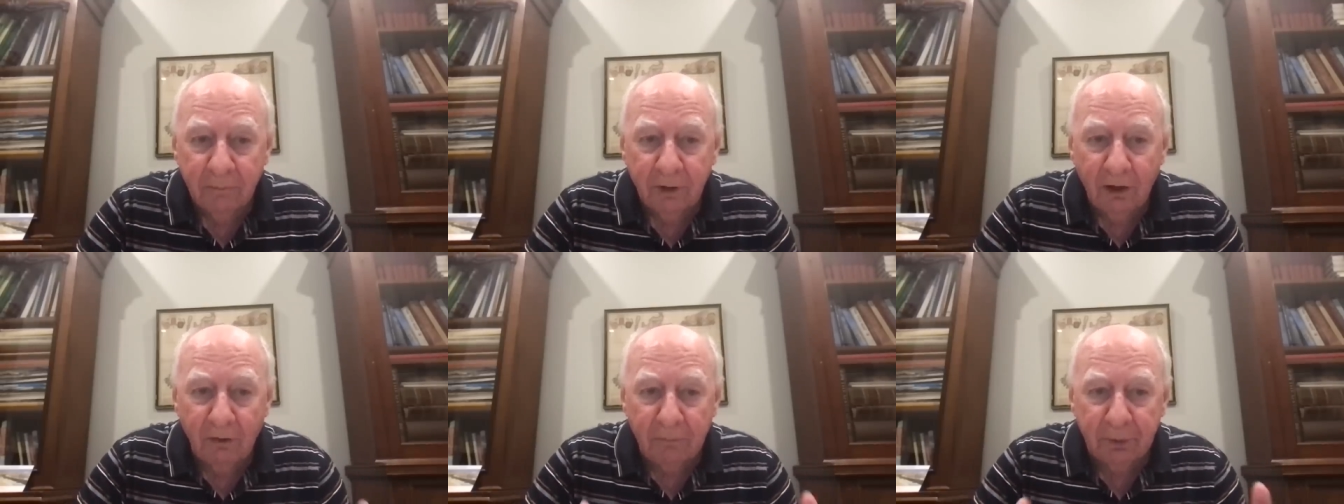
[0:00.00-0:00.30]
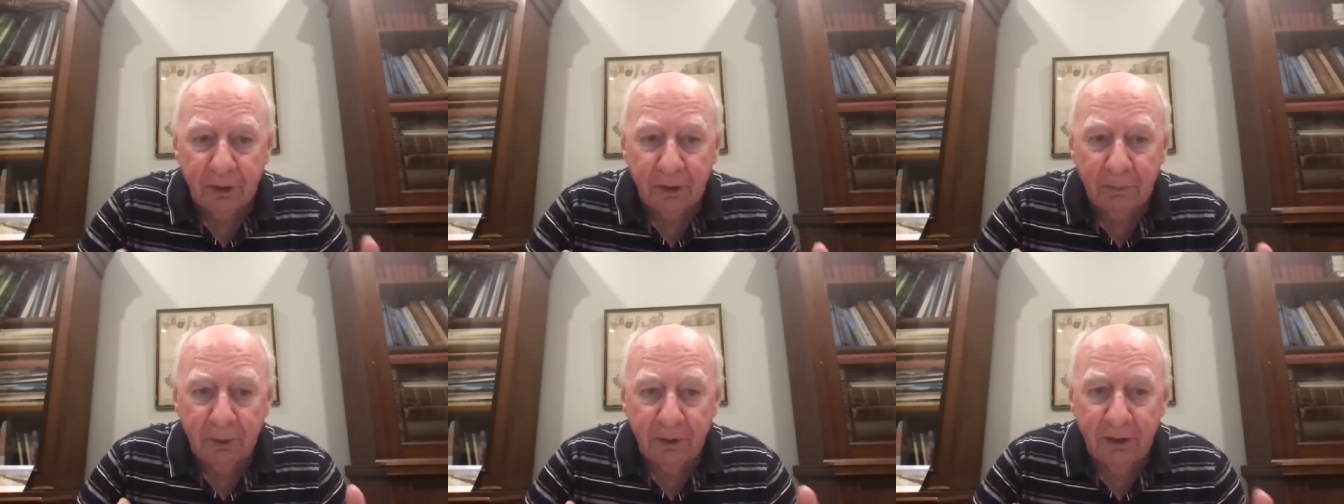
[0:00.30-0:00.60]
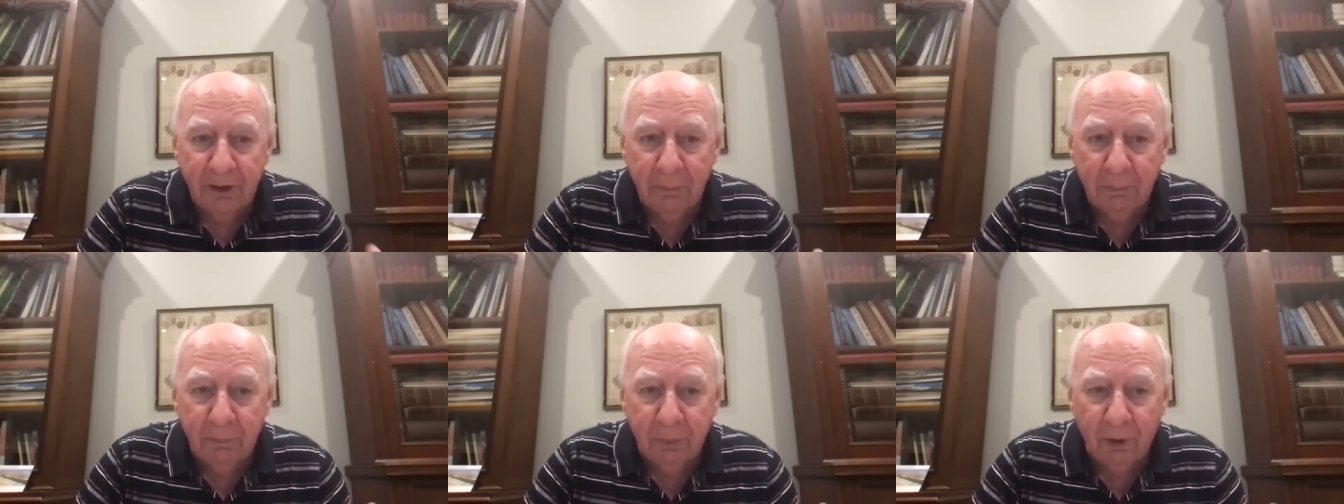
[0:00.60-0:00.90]
of people
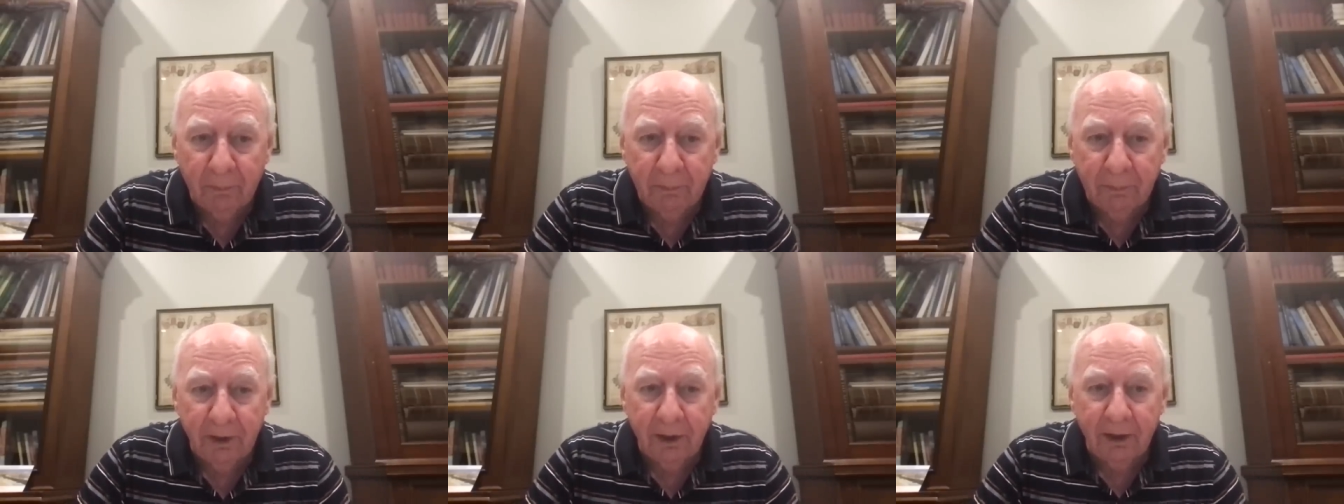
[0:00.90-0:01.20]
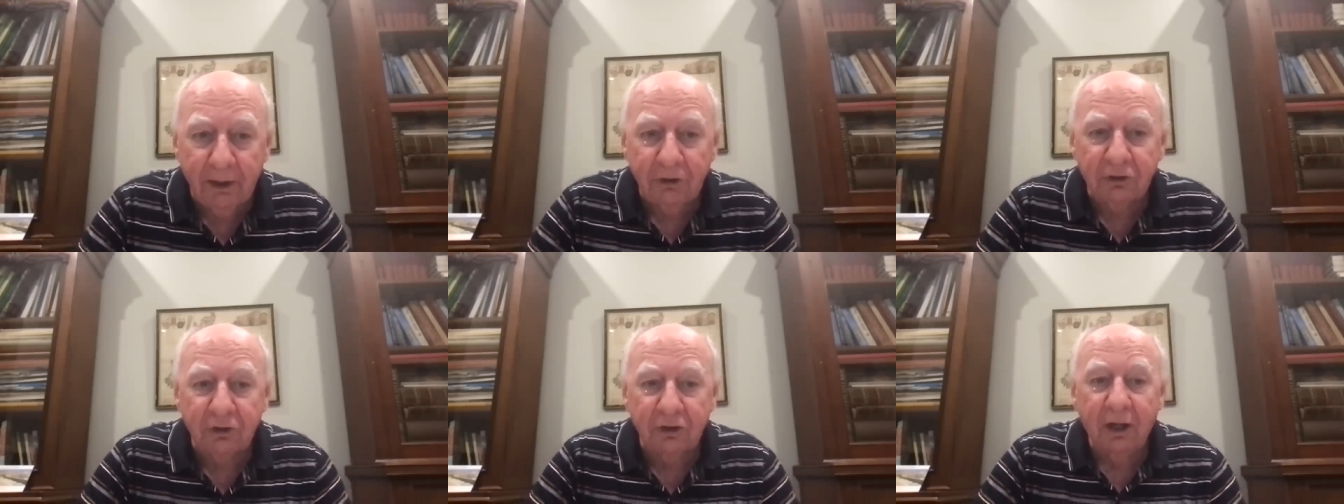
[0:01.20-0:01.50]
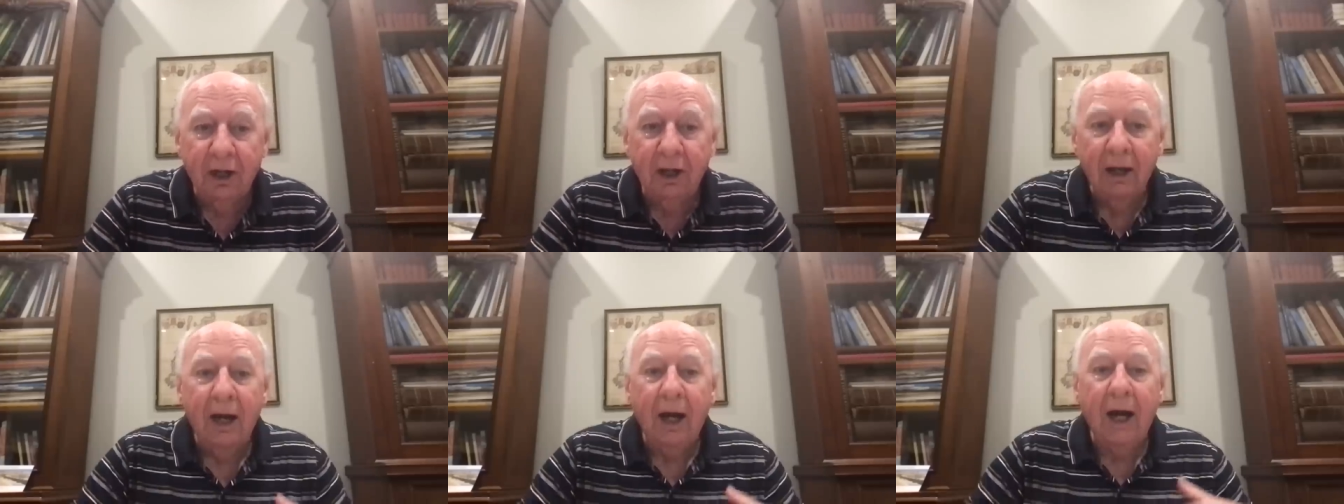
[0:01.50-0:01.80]
in the
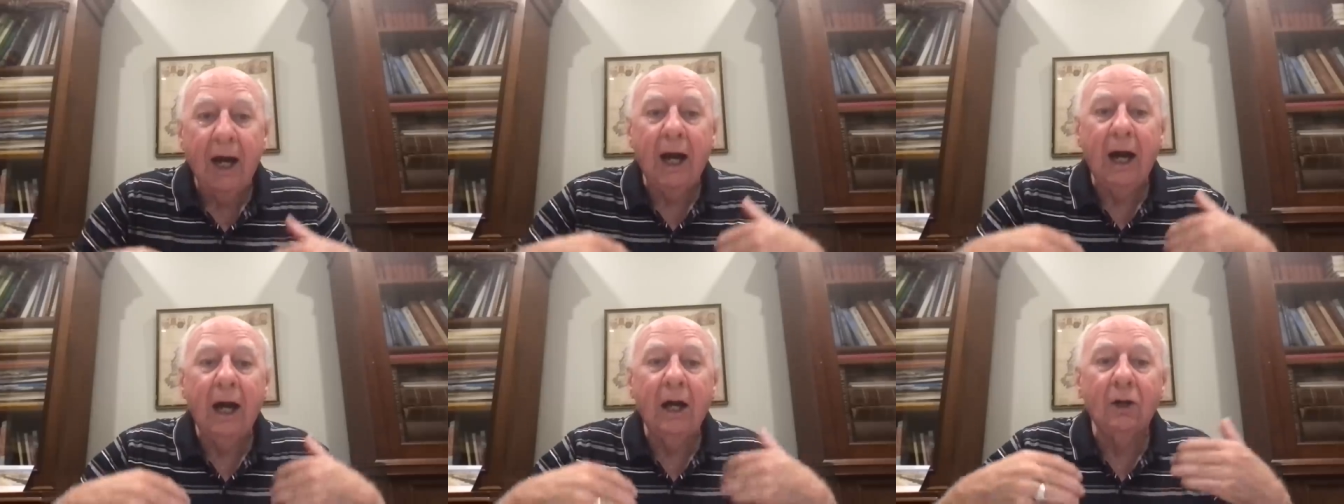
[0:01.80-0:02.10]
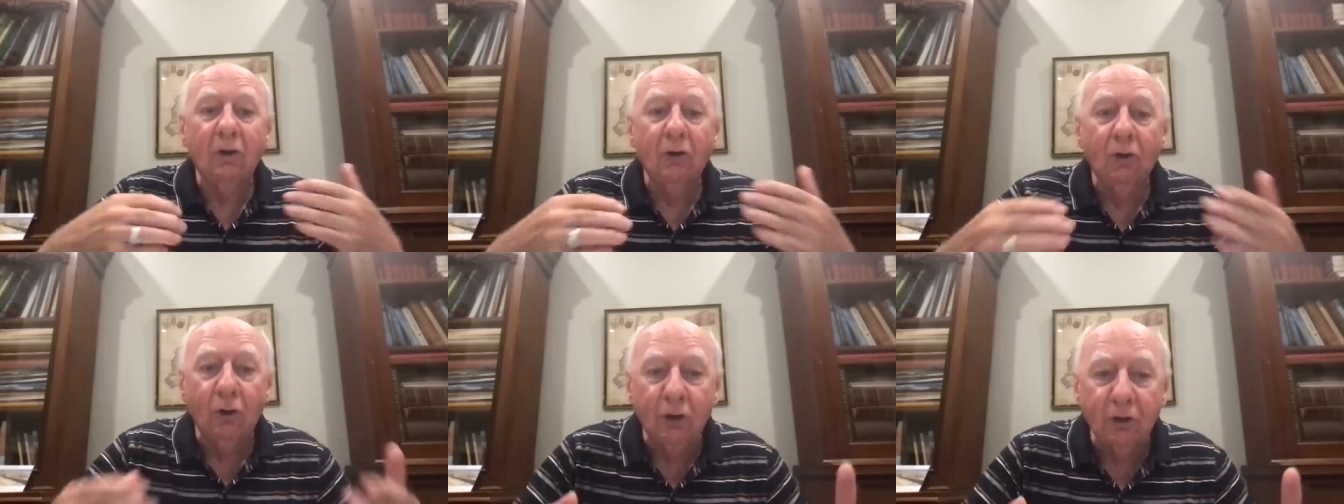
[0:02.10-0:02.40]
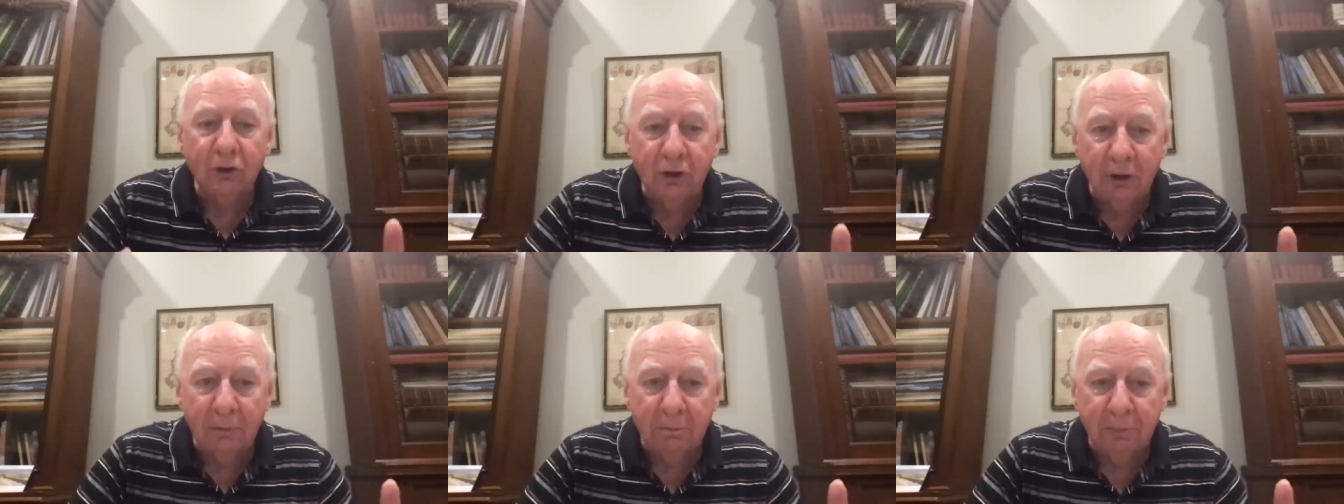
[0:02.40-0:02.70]
population are
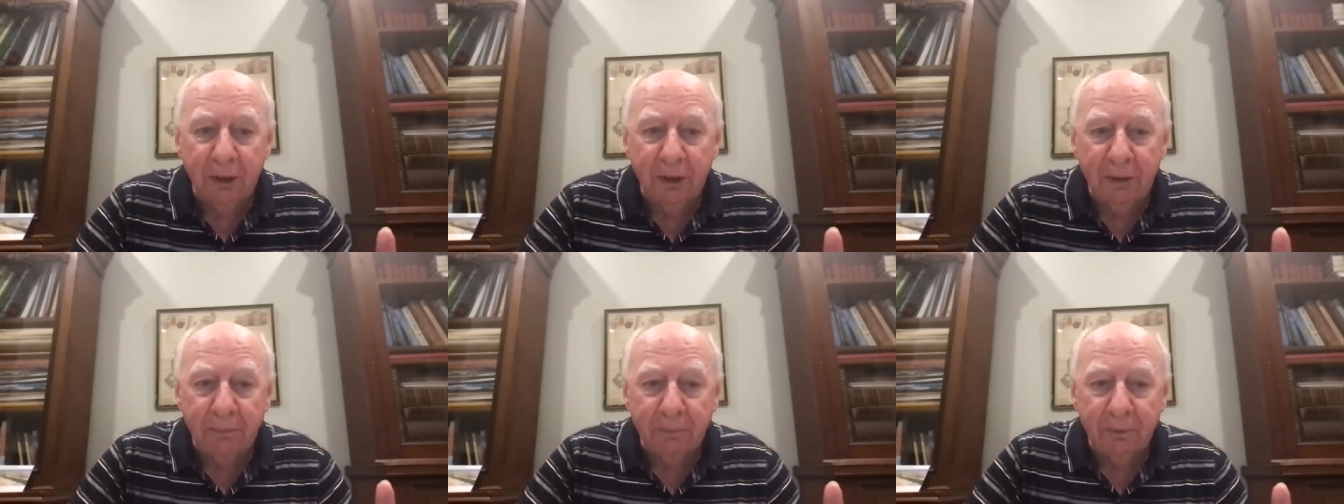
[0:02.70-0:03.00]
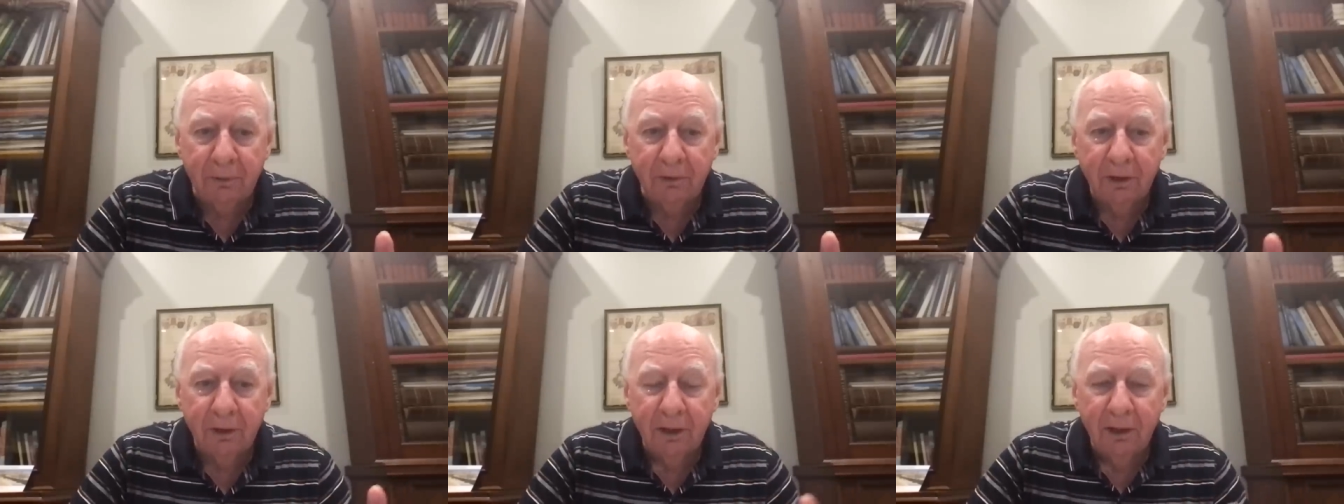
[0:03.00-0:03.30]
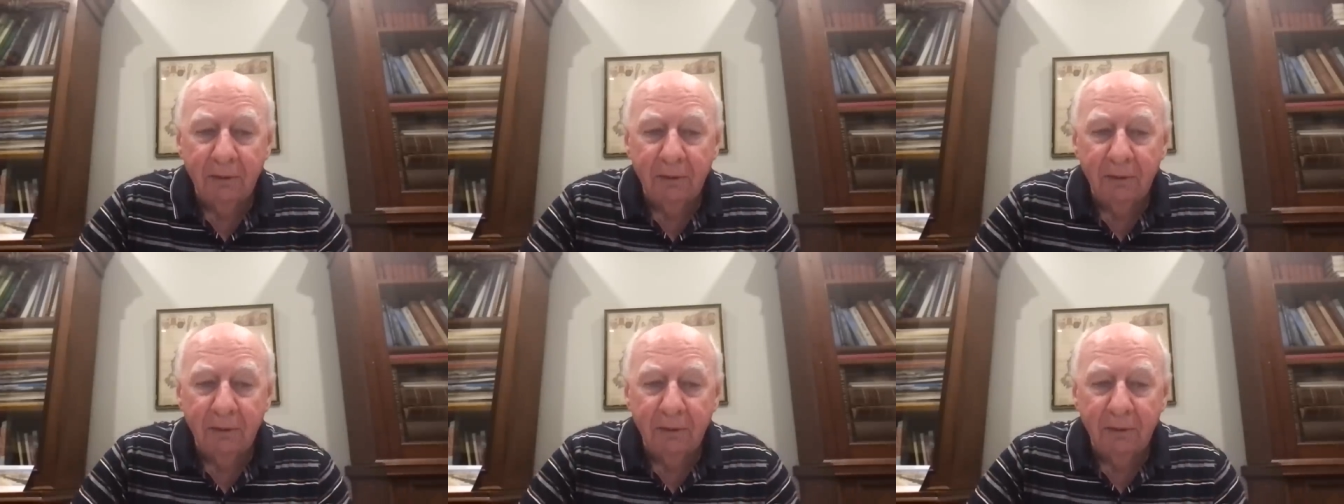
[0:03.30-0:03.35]
allergic people